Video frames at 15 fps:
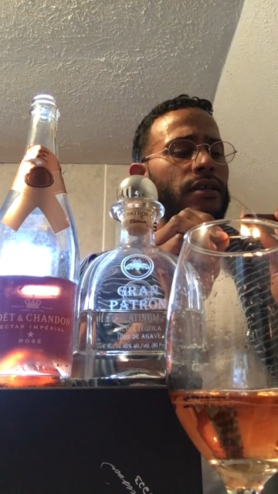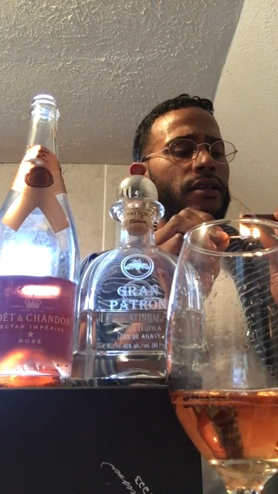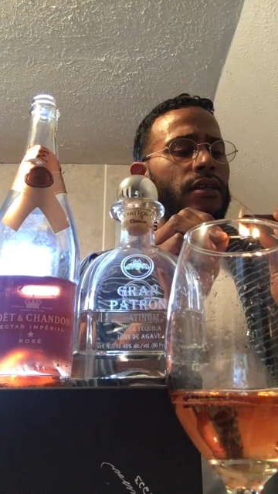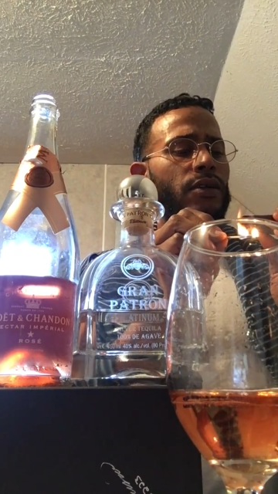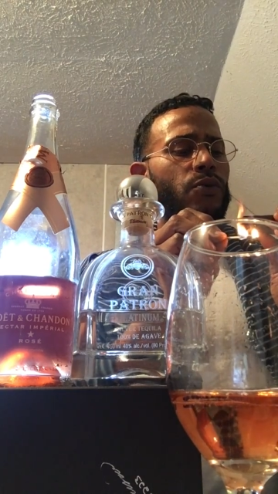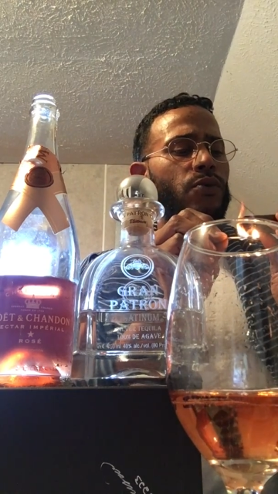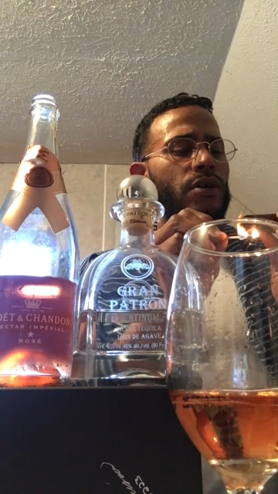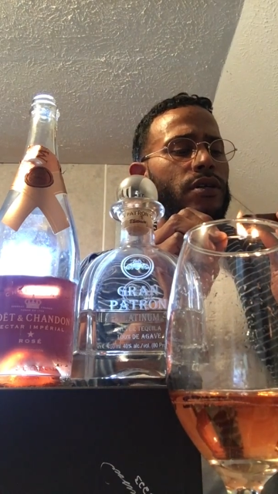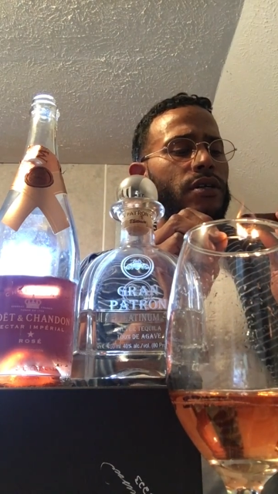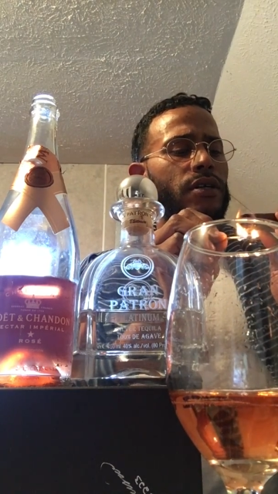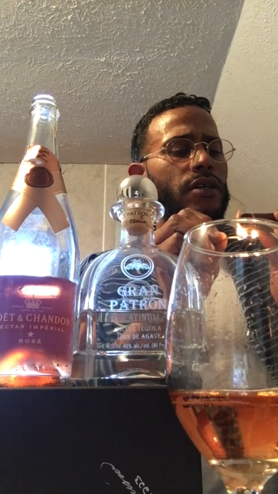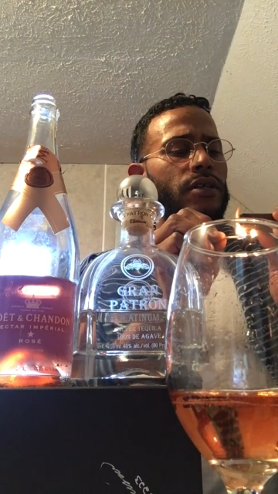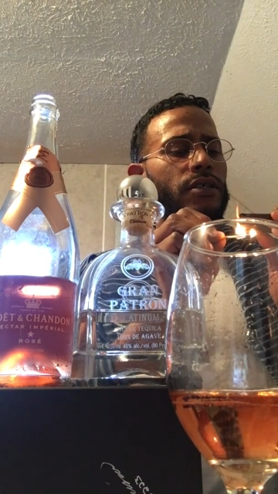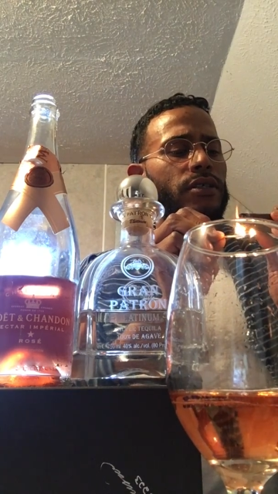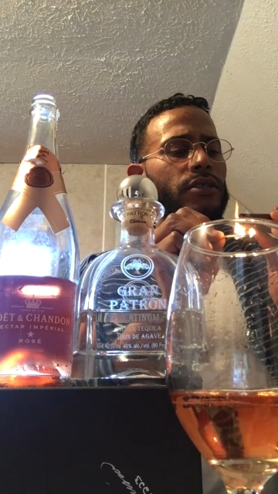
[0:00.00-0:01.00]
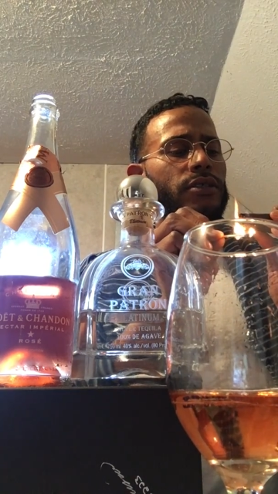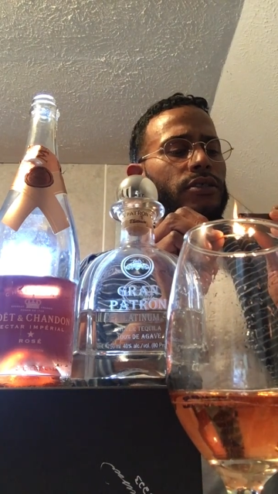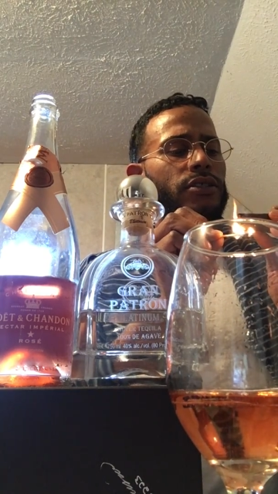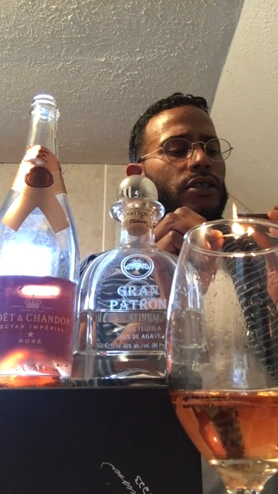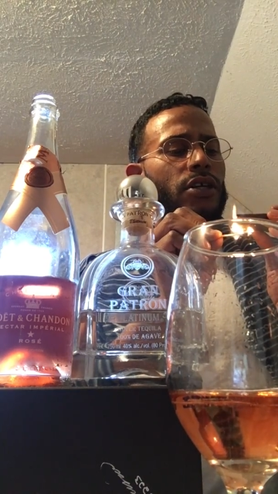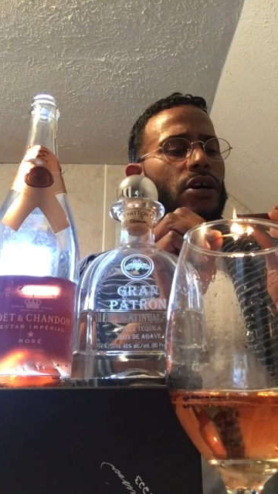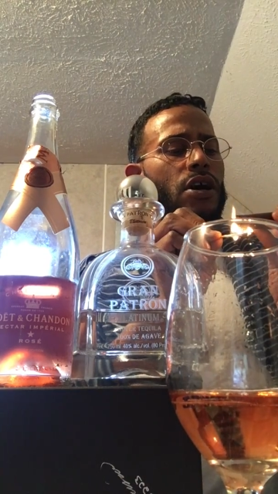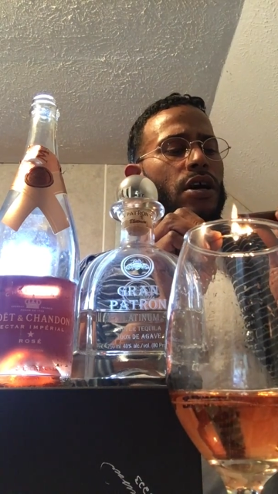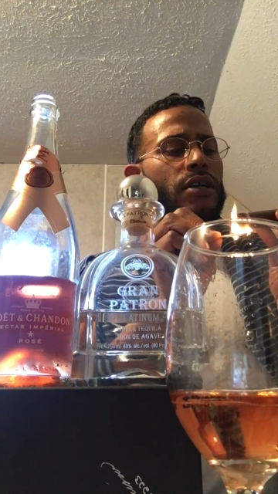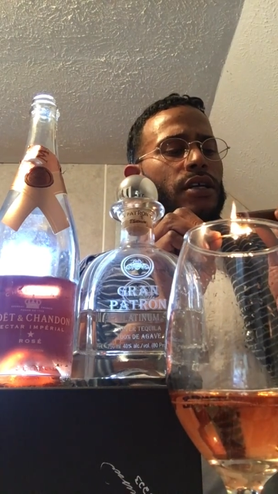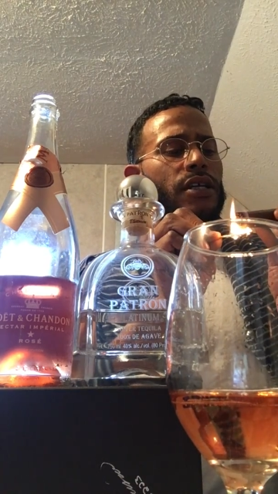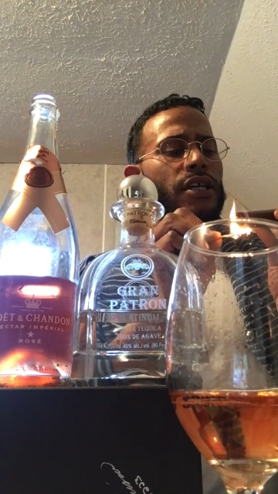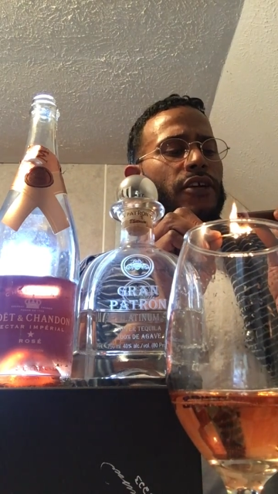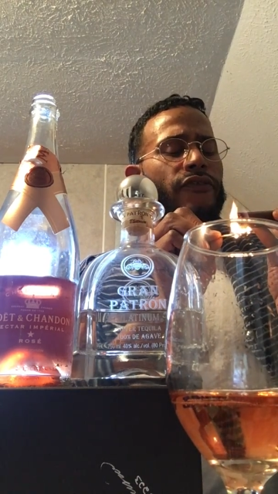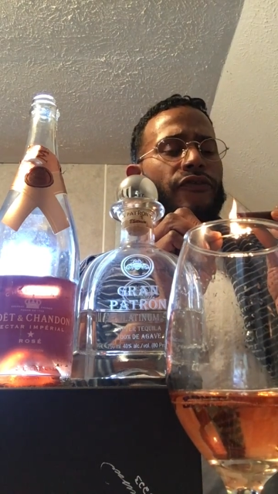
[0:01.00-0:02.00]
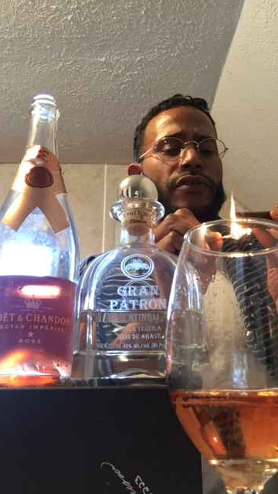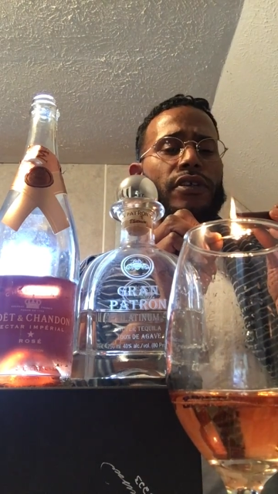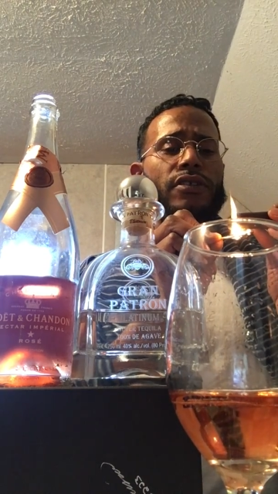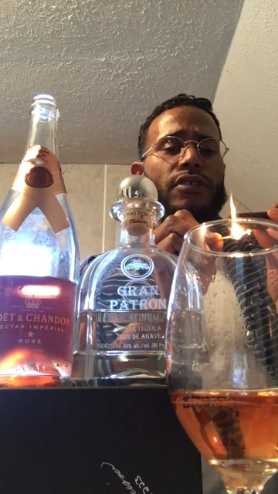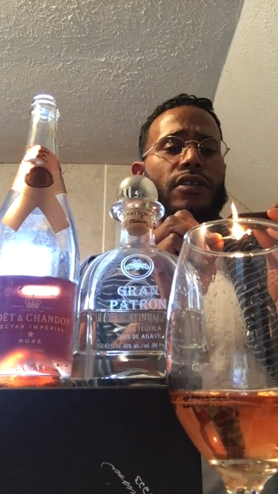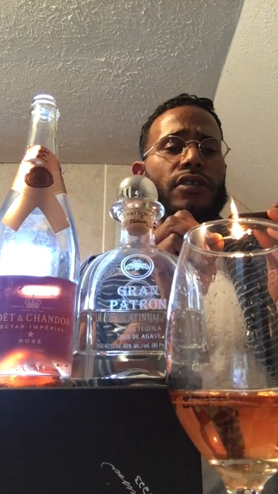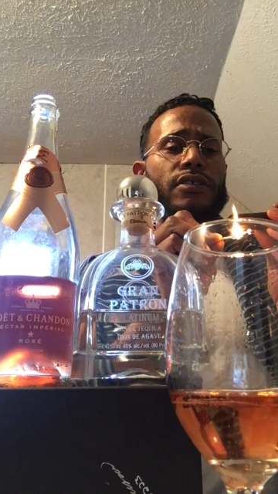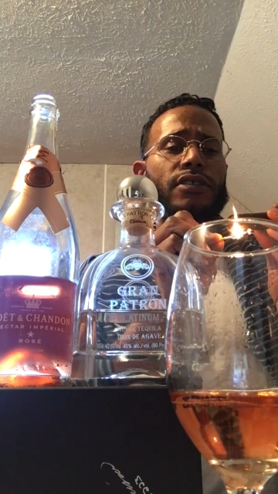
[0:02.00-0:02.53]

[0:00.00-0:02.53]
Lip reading: it won a Cigar of the Year for the third